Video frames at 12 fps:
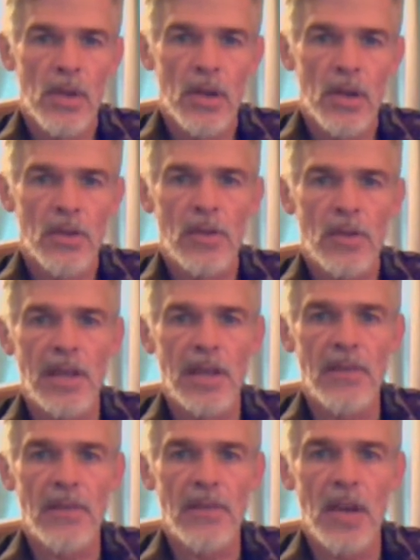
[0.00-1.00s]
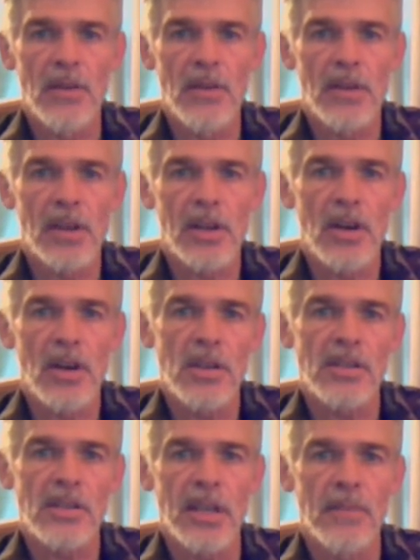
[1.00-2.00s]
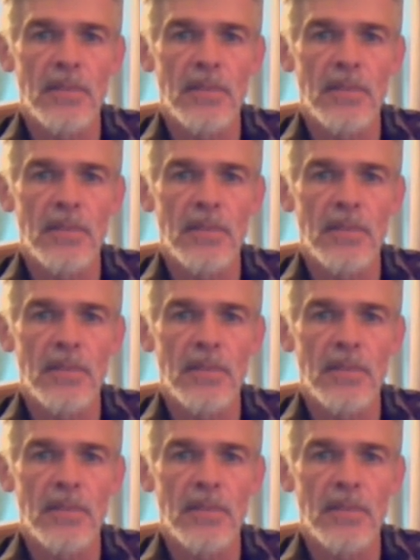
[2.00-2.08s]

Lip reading: trade the value of the currency.